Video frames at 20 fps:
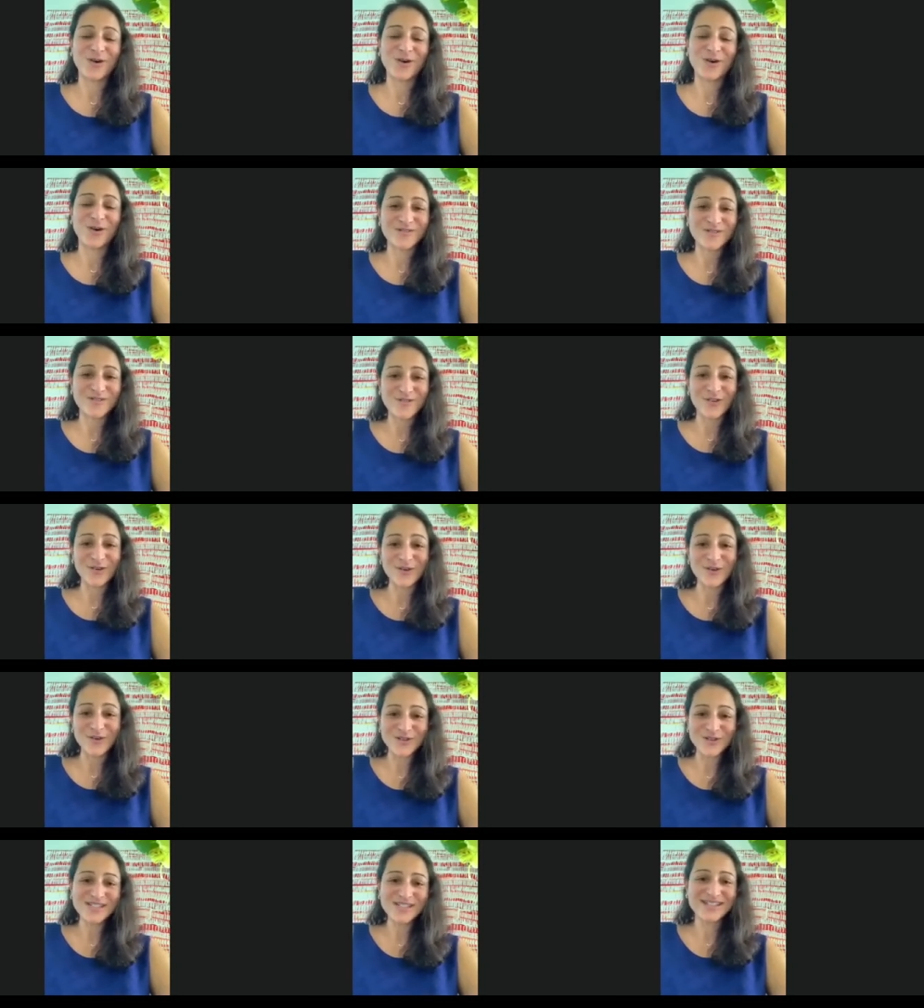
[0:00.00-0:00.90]
good,
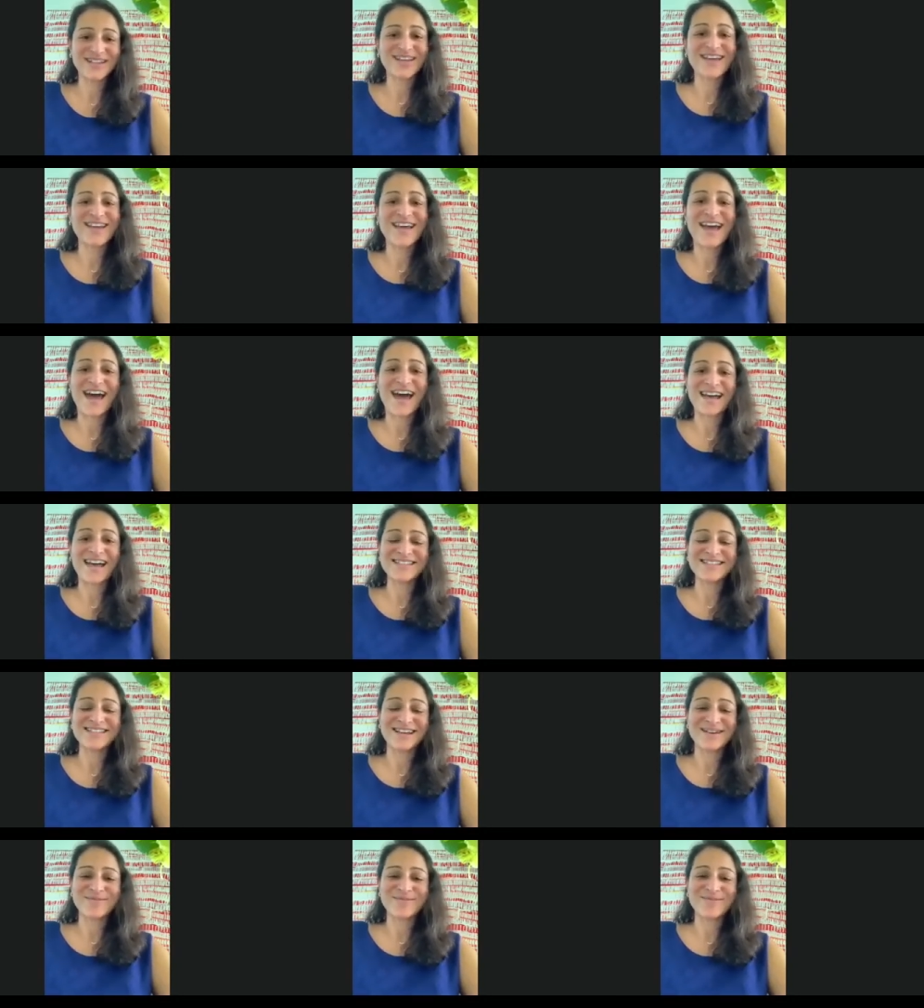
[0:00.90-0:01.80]
and
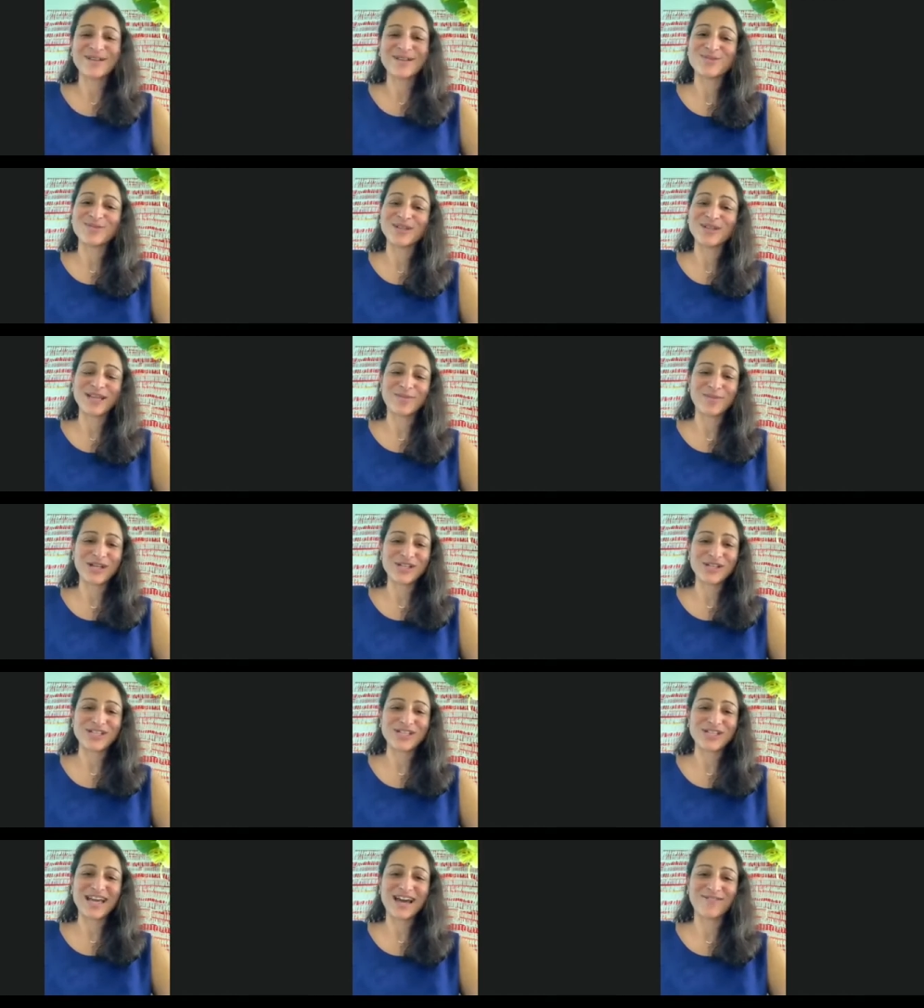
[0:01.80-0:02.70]
it's really a pleasure to
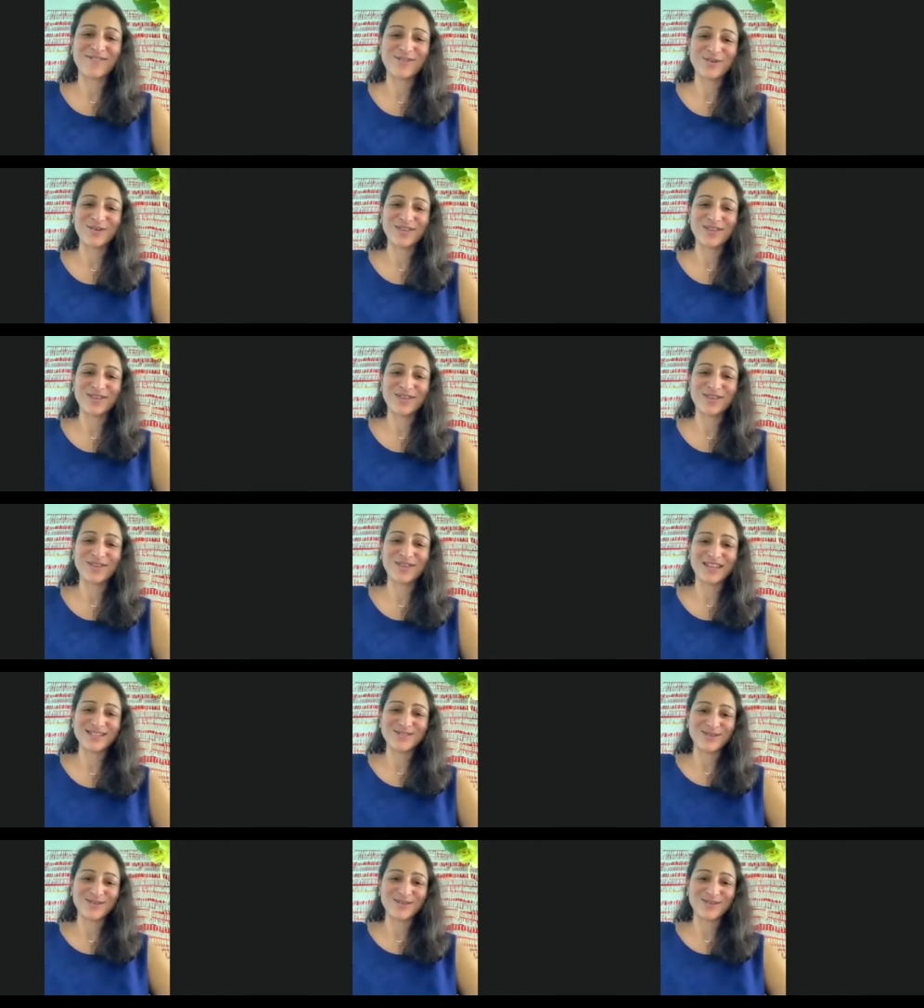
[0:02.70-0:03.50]
have you with us, Ricky.